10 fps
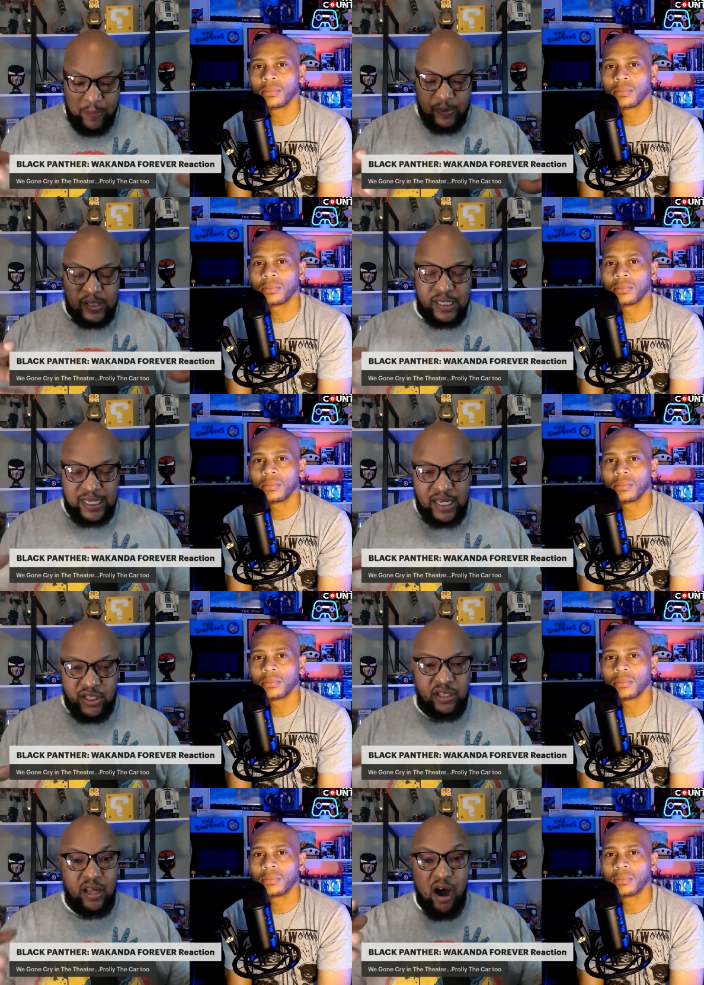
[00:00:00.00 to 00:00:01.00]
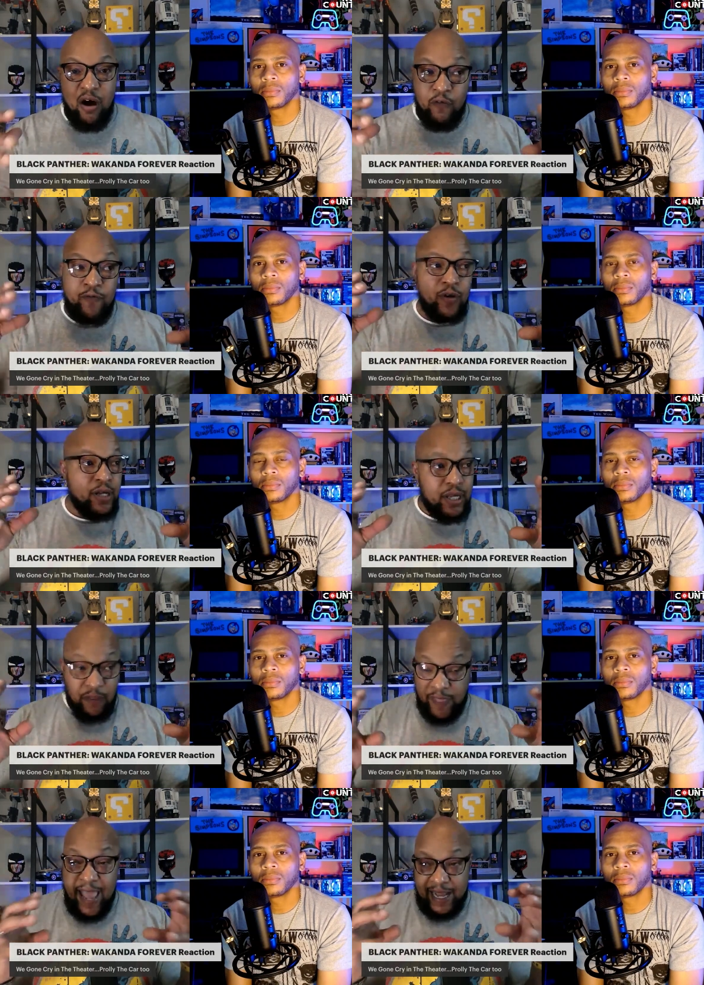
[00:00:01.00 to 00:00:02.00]
Speaker 1: of representation of
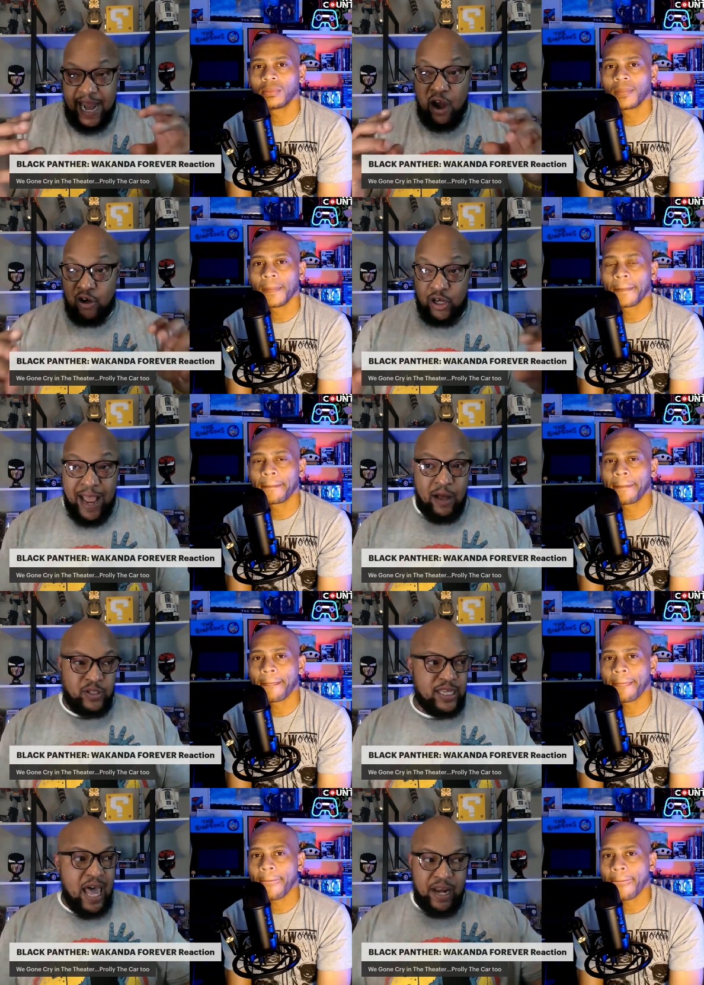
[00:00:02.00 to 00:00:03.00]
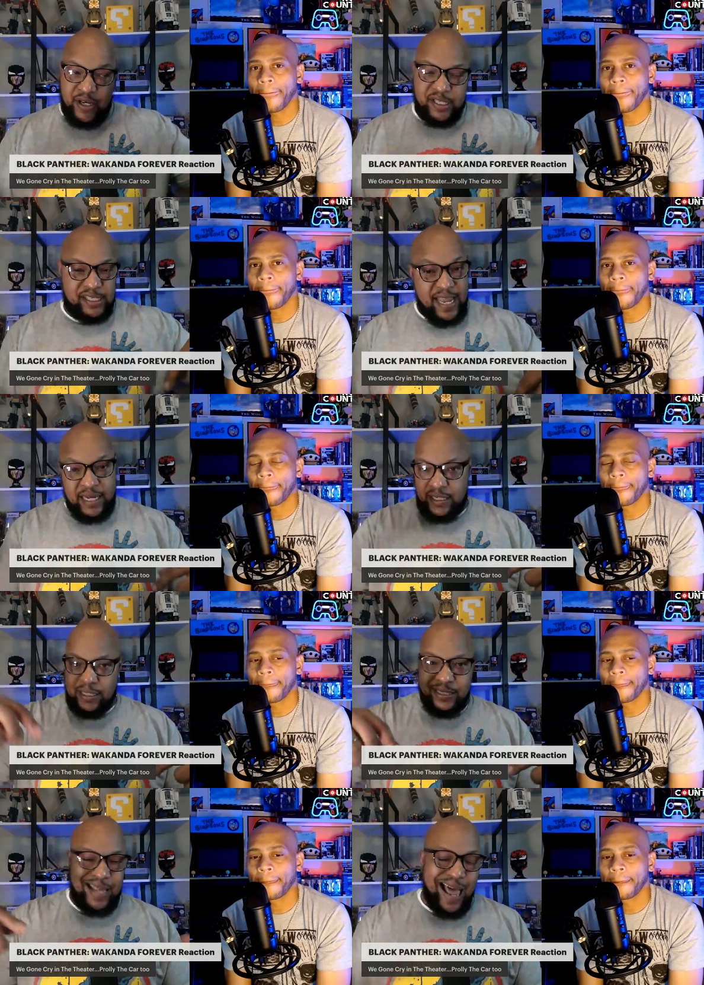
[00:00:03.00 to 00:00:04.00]
that character outside of the
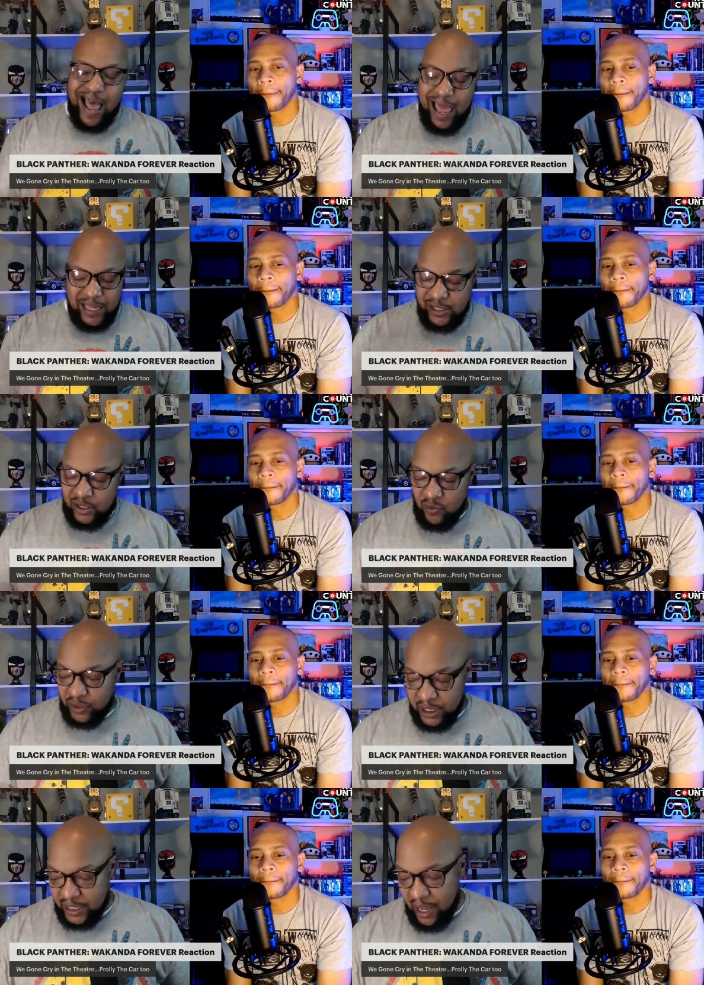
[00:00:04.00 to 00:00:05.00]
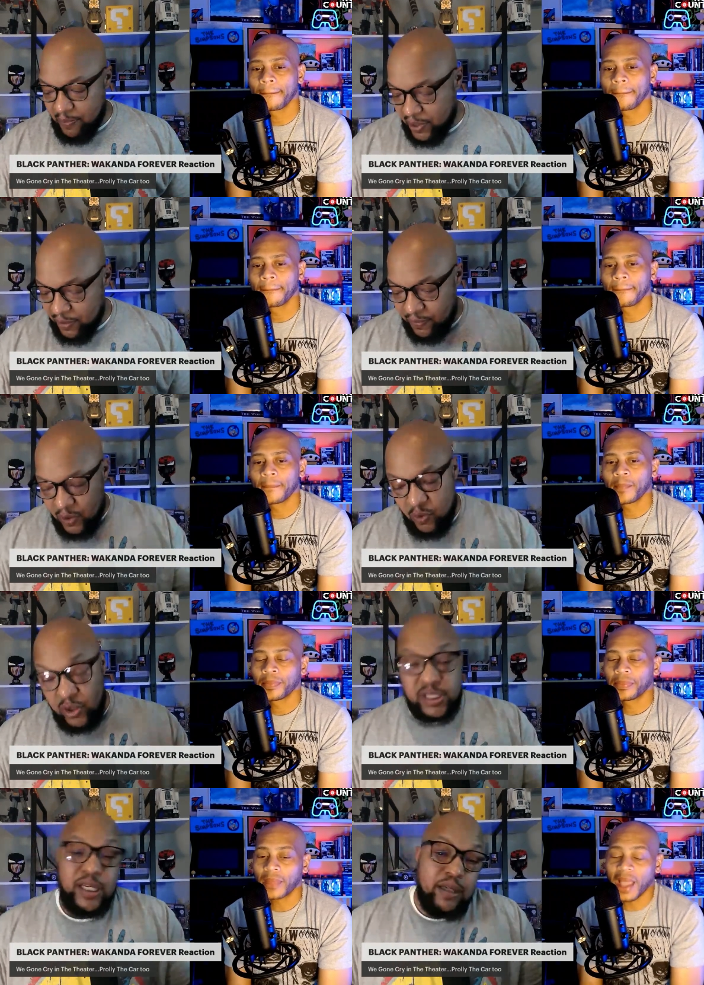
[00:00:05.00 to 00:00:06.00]
stand-ins. I, I just don't think that, but
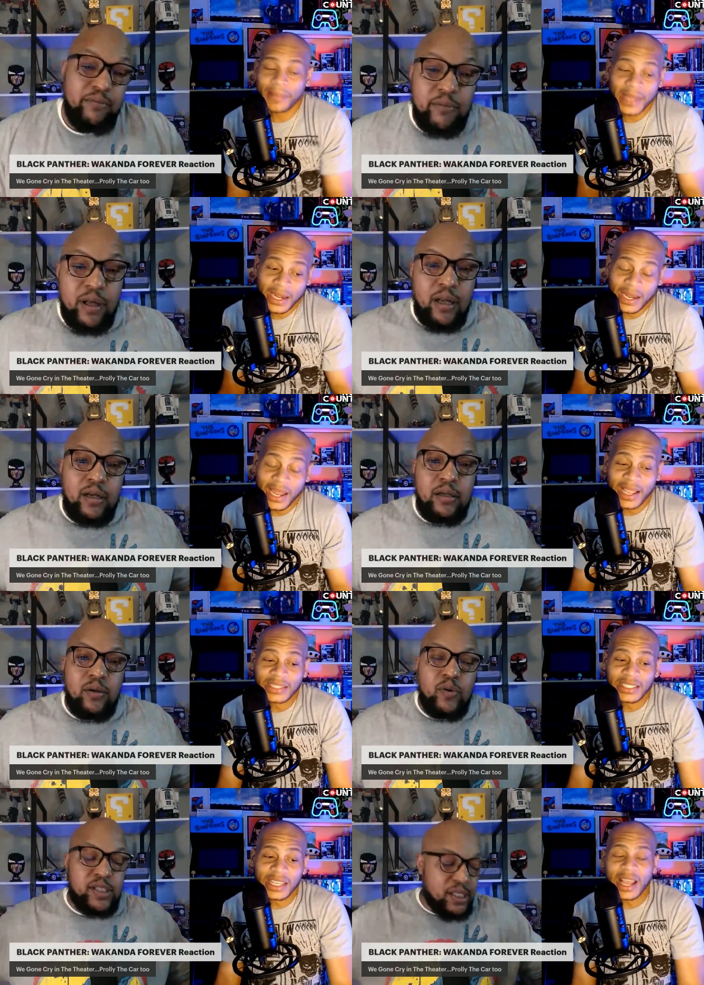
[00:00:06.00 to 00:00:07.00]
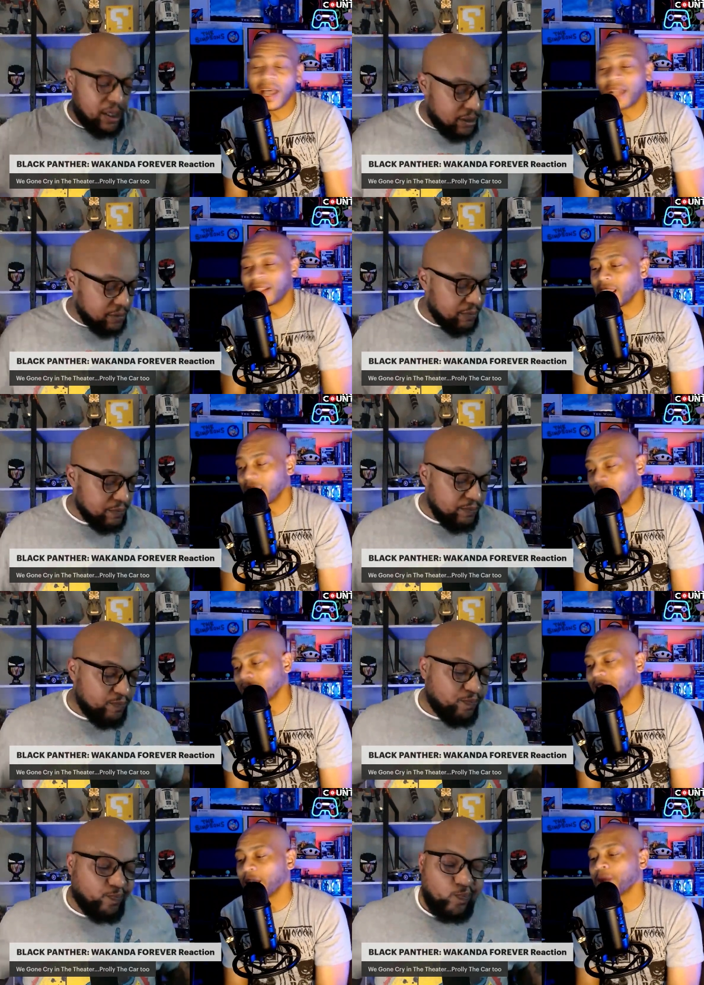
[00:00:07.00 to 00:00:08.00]
Speaker 2: we'll see. I mean, like I said, I, I think
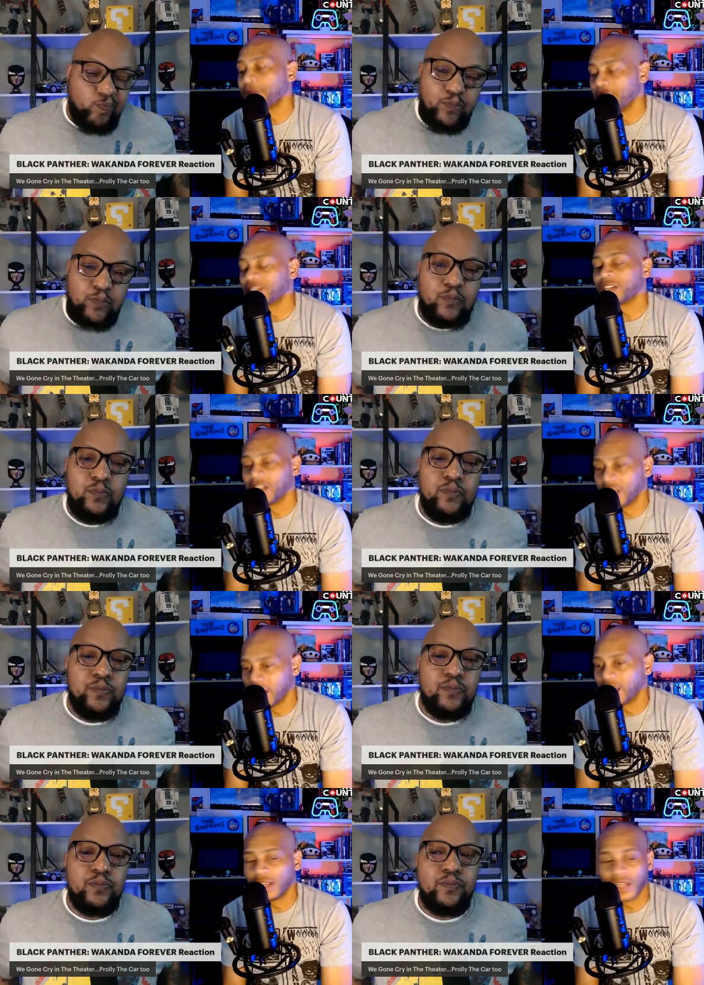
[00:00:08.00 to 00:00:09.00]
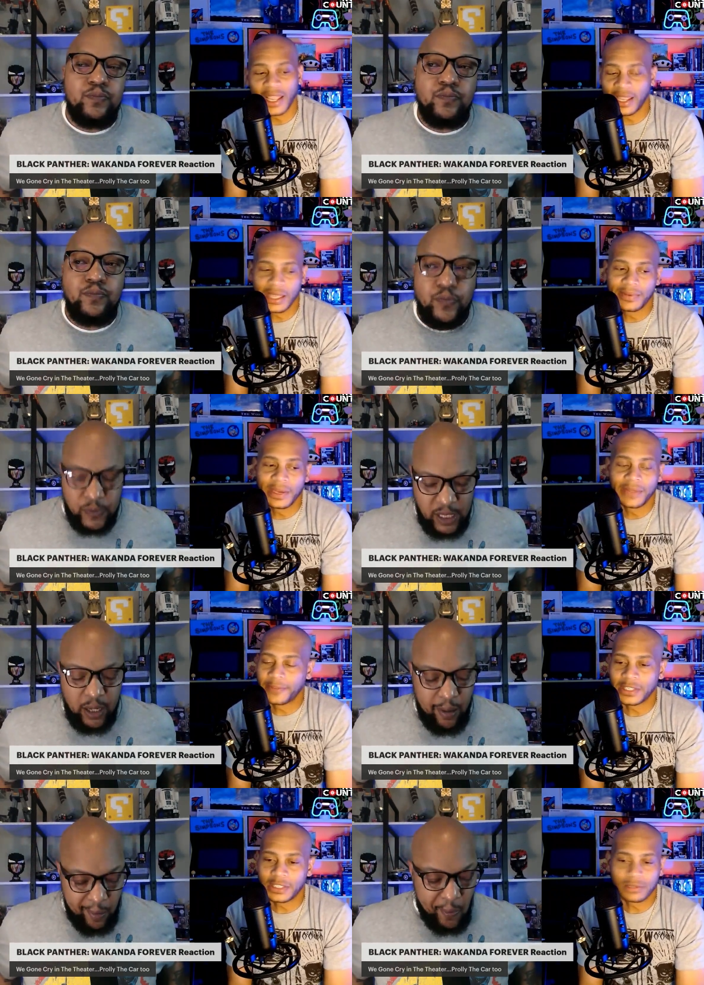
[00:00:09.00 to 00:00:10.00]
I think eventually, yeah. Like even
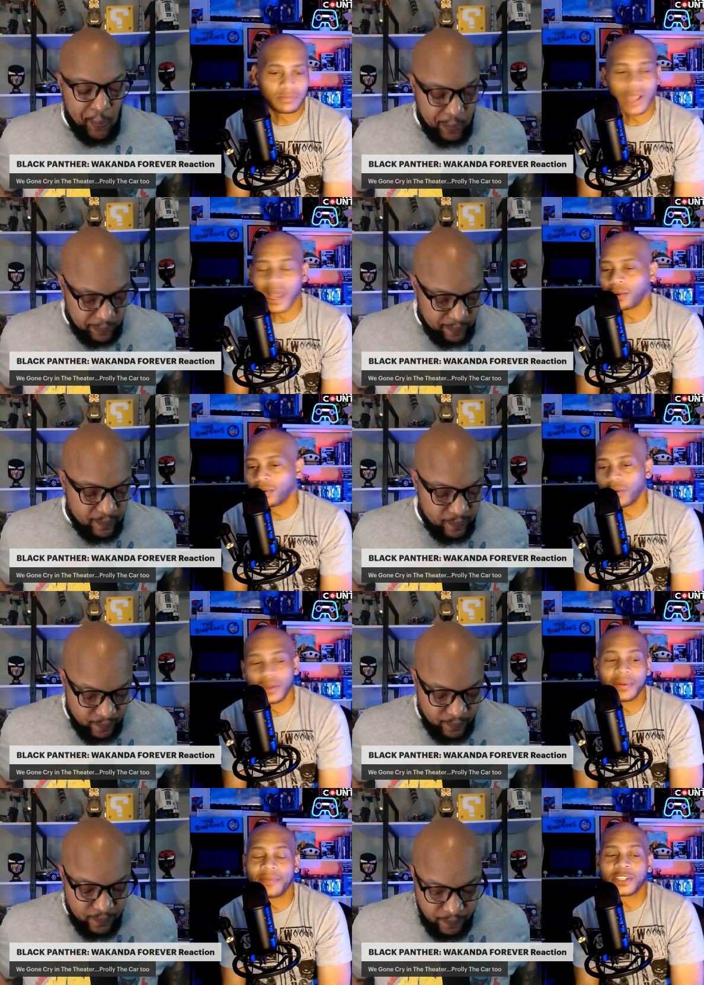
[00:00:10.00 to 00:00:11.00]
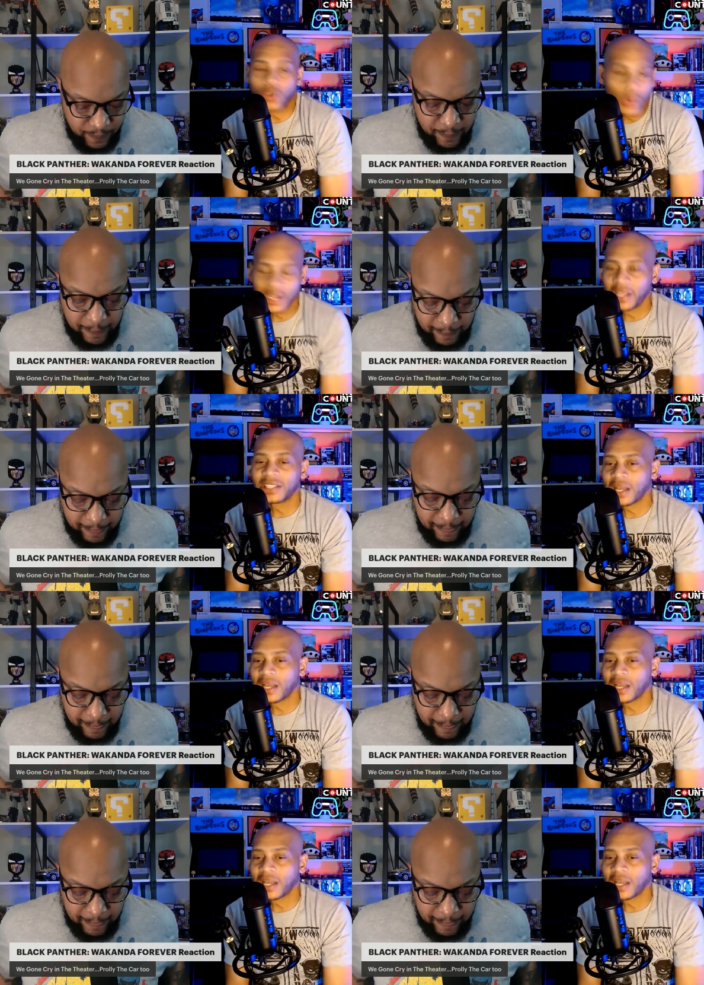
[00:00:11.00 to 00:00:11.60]
if yeah. it's I don't know, even if it's 20 years